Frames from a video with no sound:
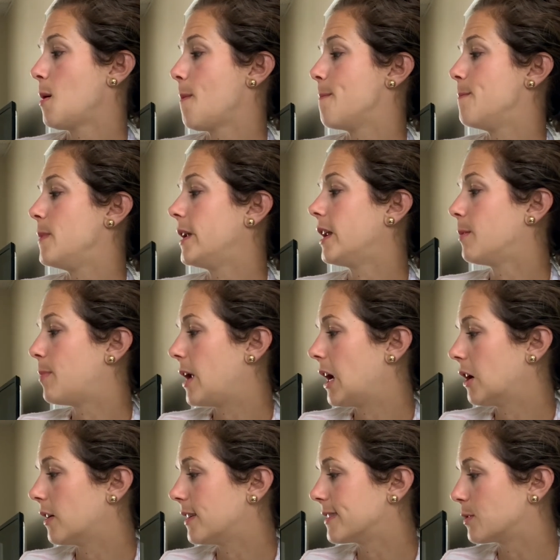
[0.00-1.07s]
Many
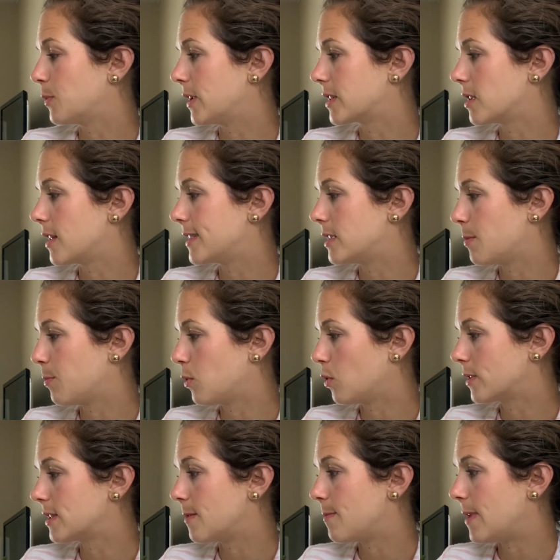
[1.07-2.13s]
parents went to the
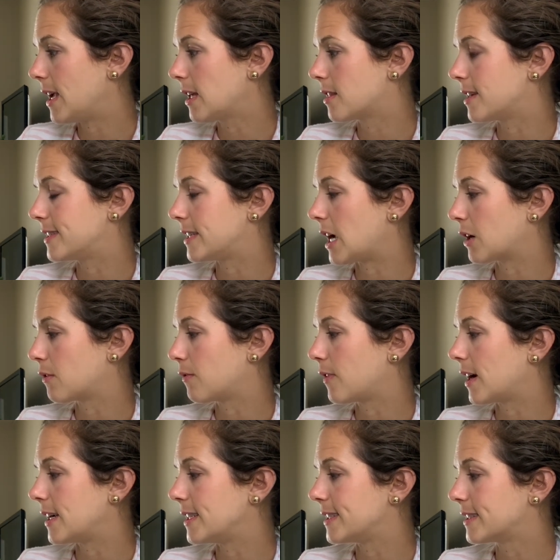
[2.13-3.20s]
temple to make the
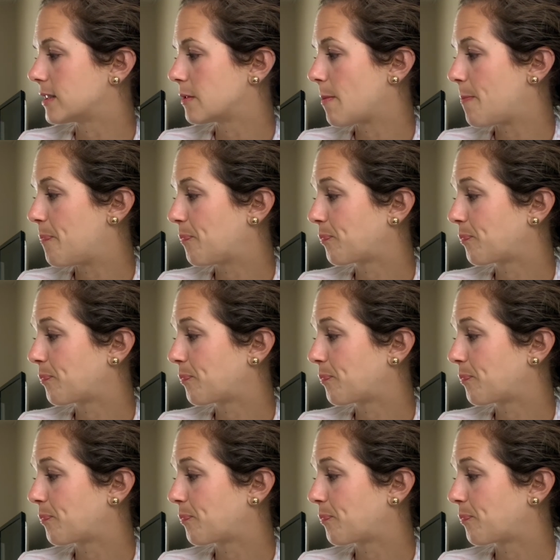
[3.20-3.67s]
sacrifice.